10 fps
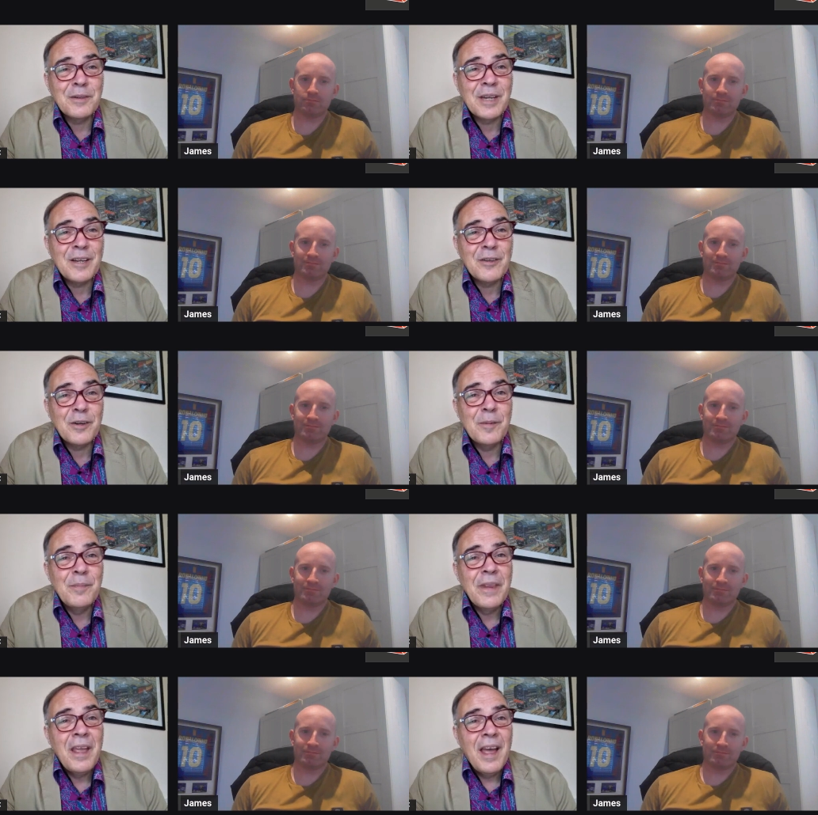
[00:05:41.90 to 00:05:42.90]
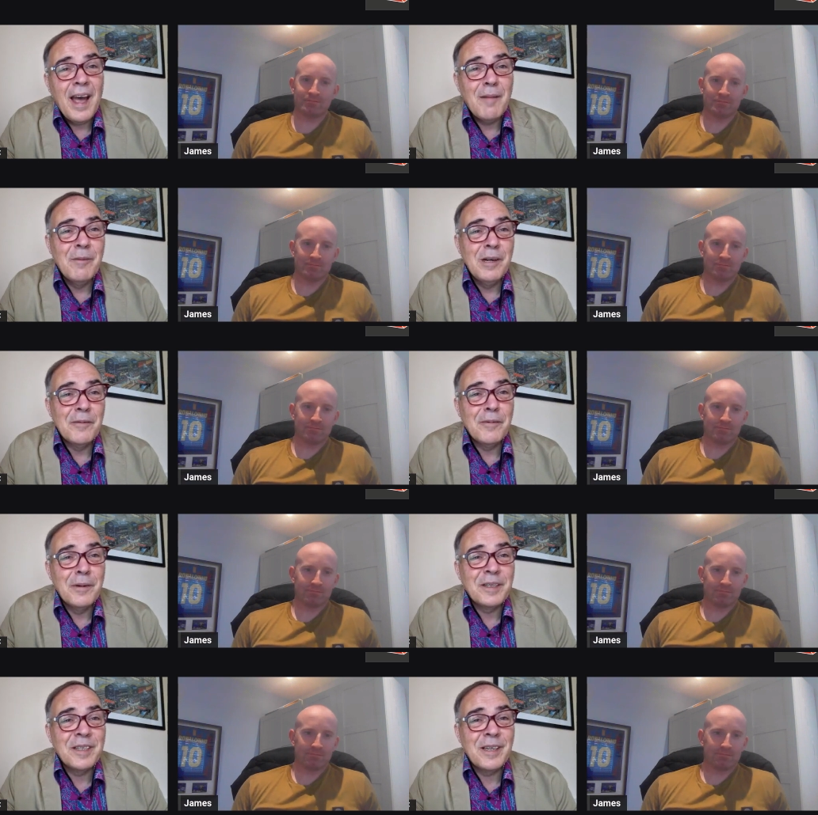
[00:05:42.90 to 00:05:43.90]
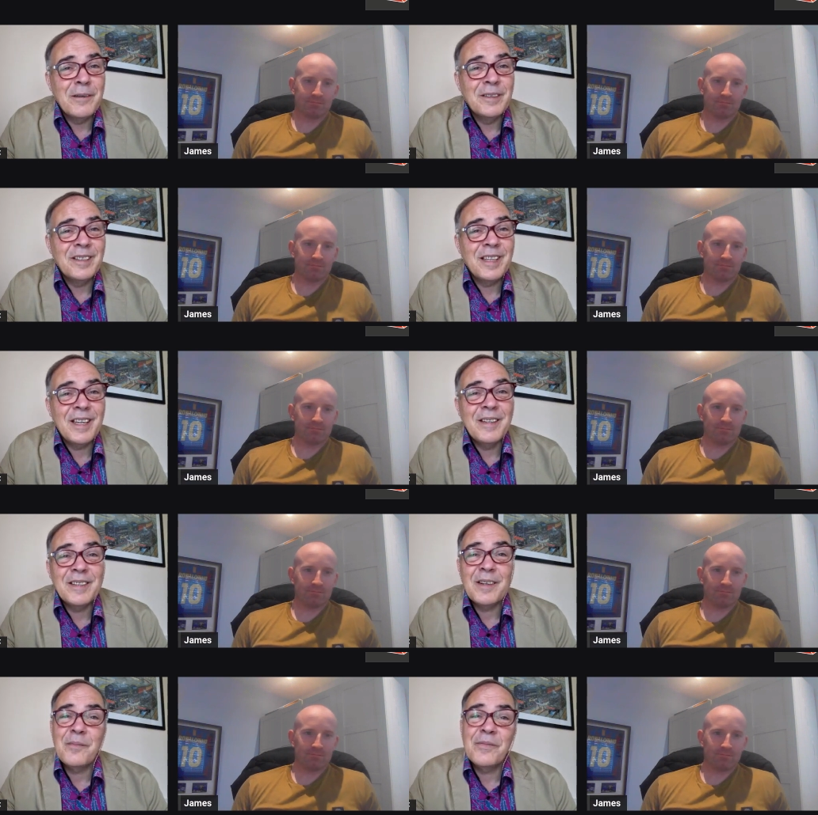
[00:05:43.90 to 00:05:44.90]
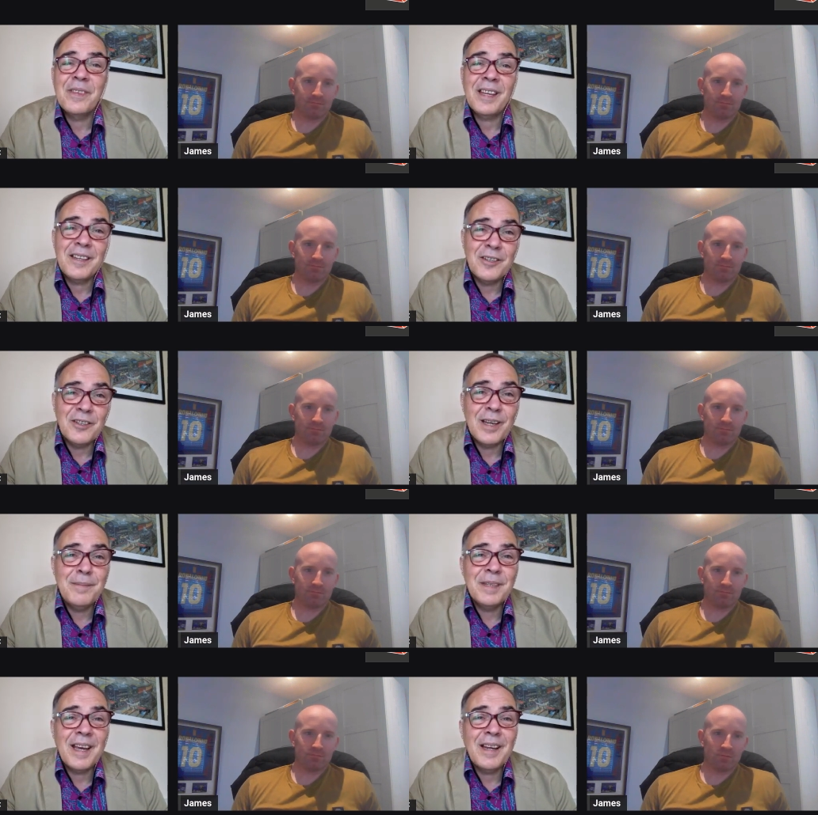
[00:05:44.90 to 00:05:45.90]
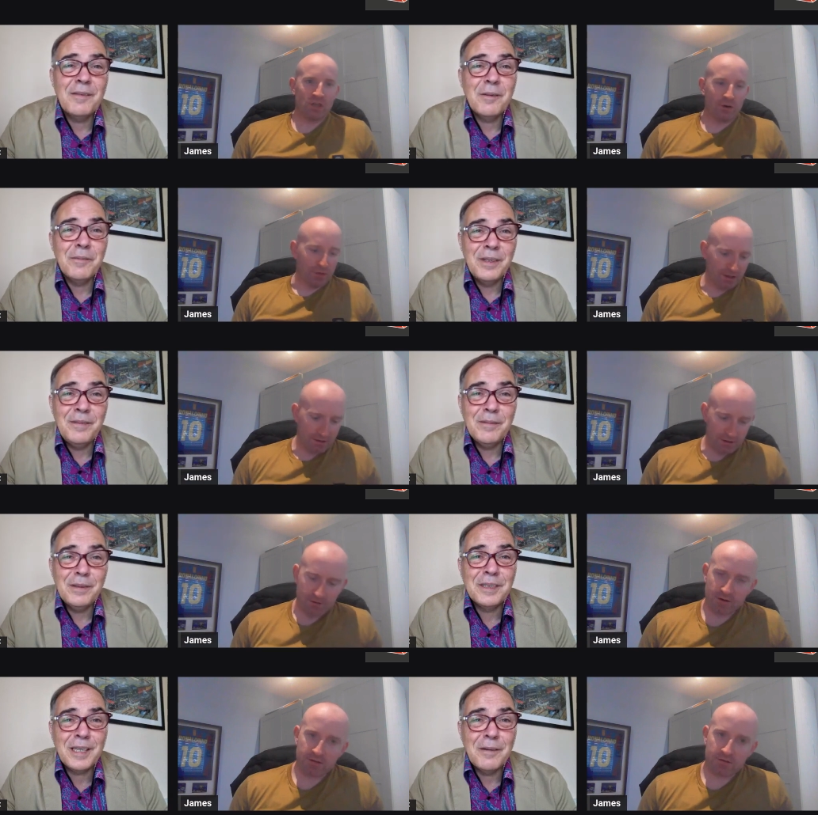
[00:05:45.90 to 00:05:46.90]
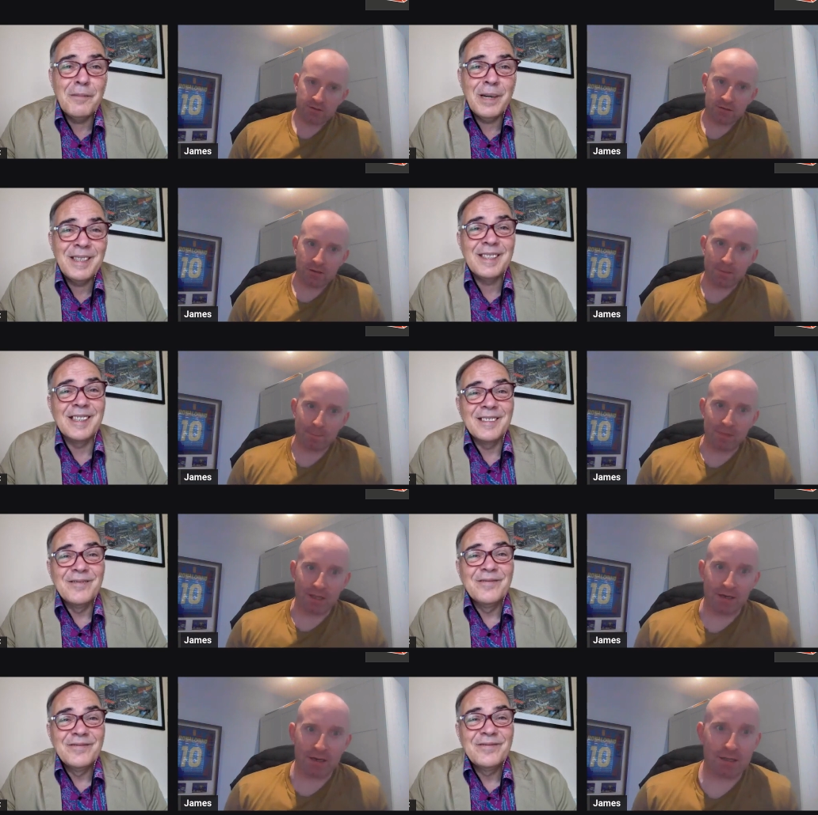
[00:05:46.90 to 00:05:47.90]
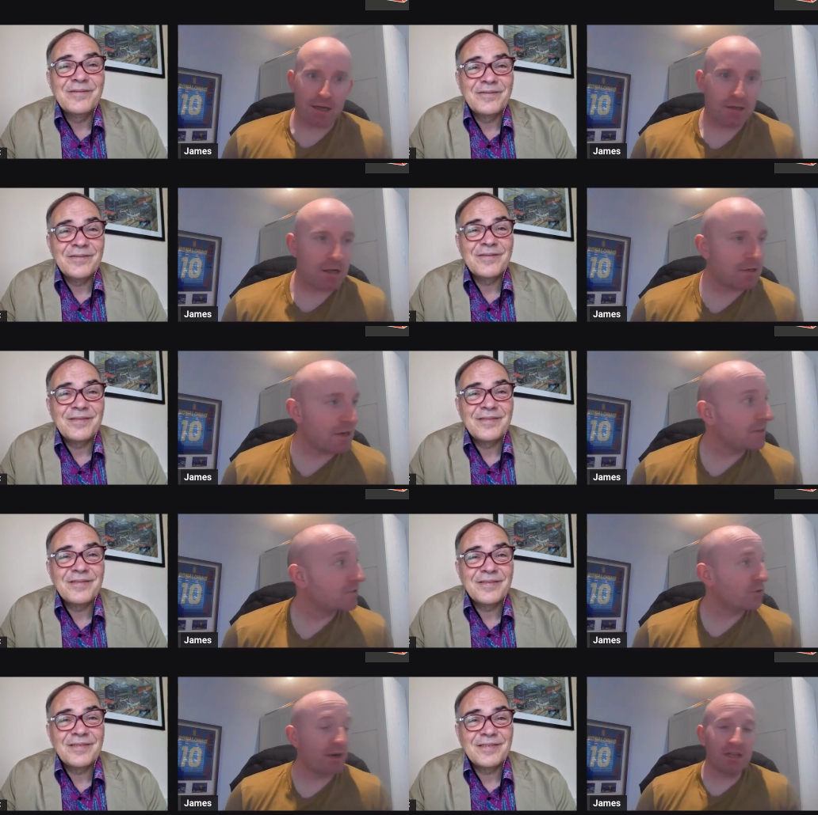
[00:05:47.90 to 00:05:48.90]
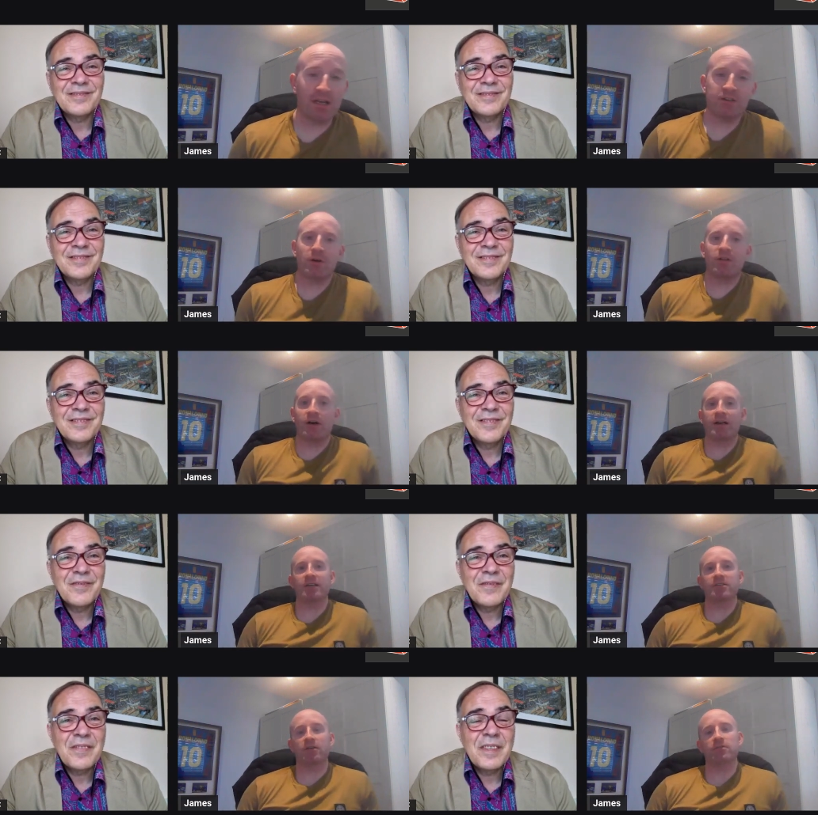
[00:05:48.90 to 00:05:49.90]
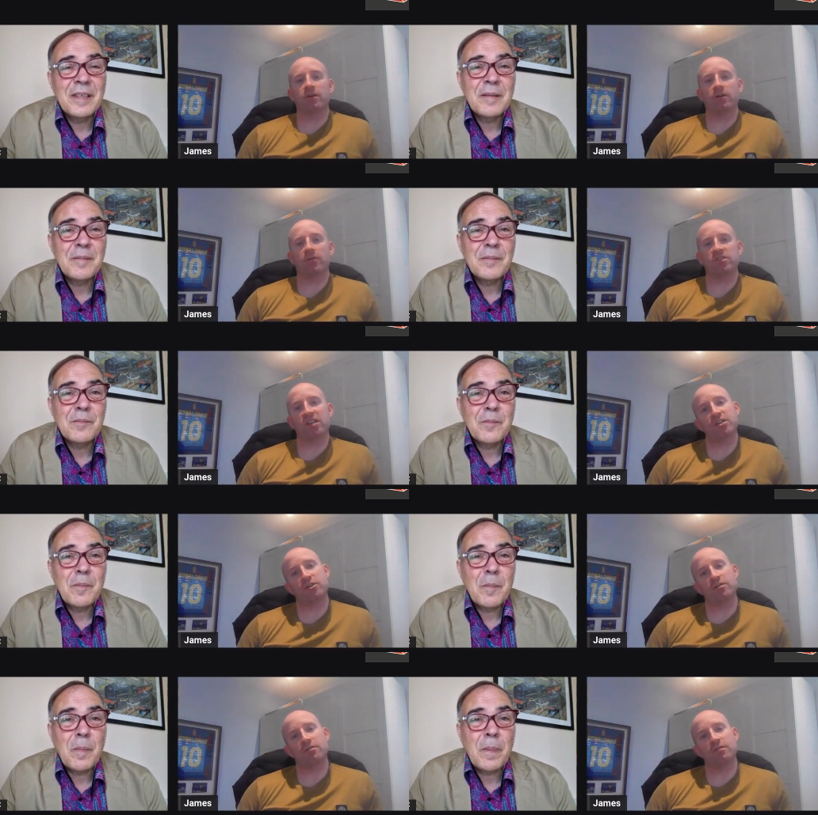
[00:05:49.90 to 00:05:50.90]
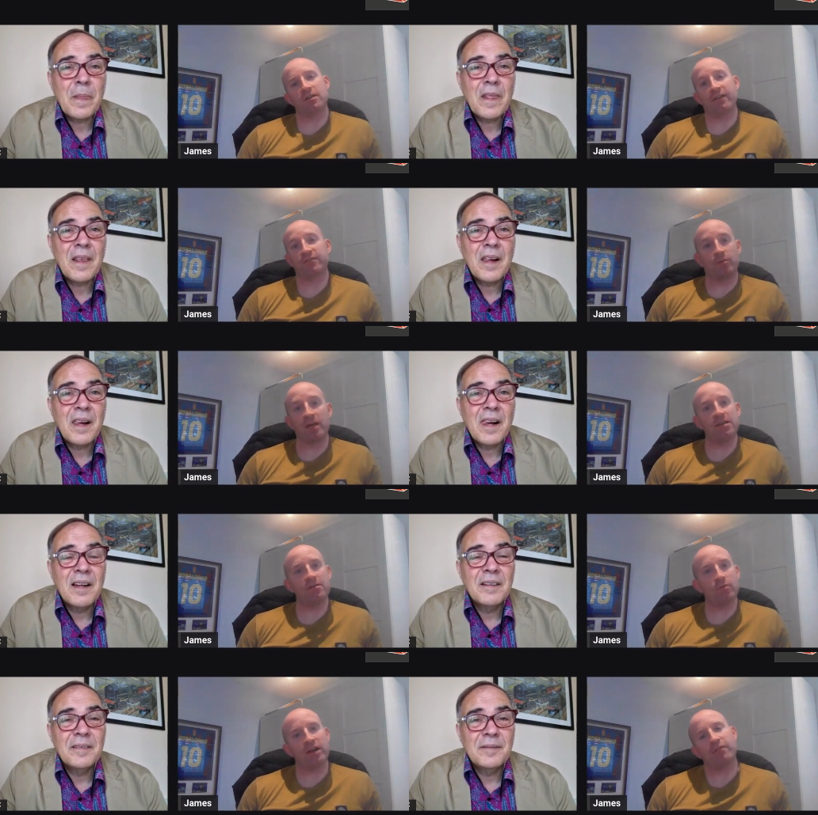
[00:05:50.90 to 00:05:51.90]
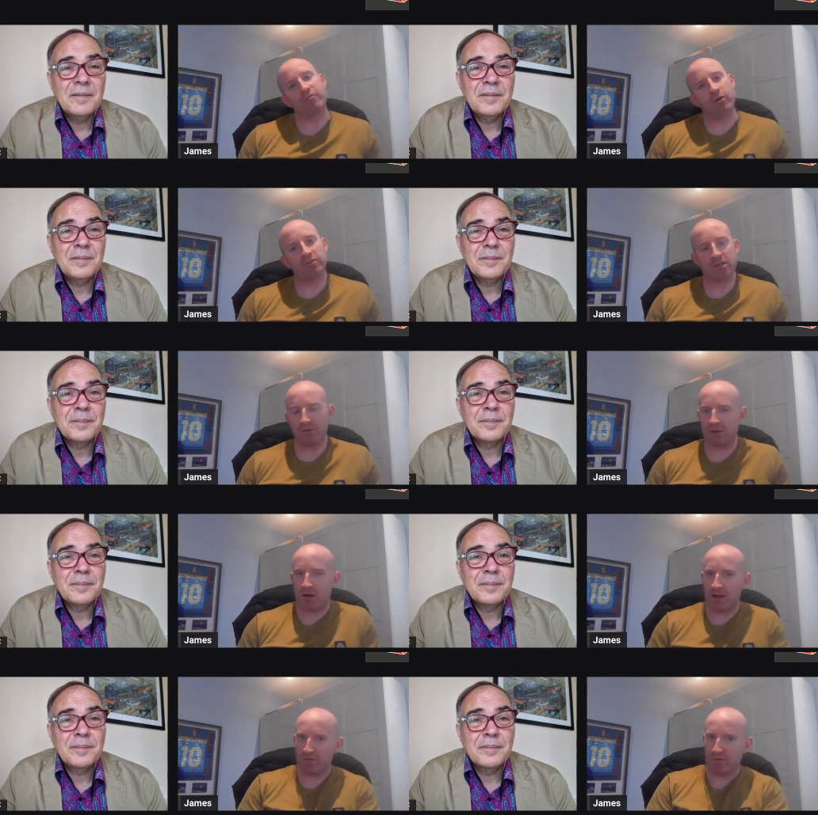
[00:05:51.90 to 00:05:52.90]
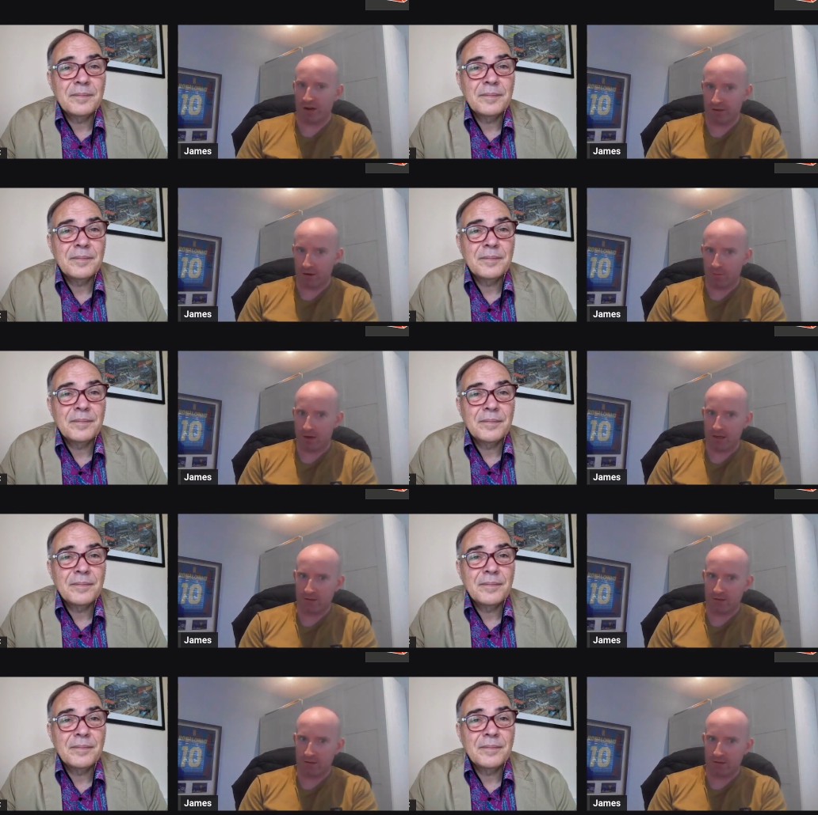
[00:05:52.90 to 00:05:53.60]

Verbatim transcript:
Speaker 1: schedule. And we look forward to seeing you on the day. So thank you, James, and well, we will see you on Wednesday.
Speaker 2: And I, I, uh, can I just quickly add as well that I guess on, on the session after me, we have Rosie, who's our head of brand at OnBuy.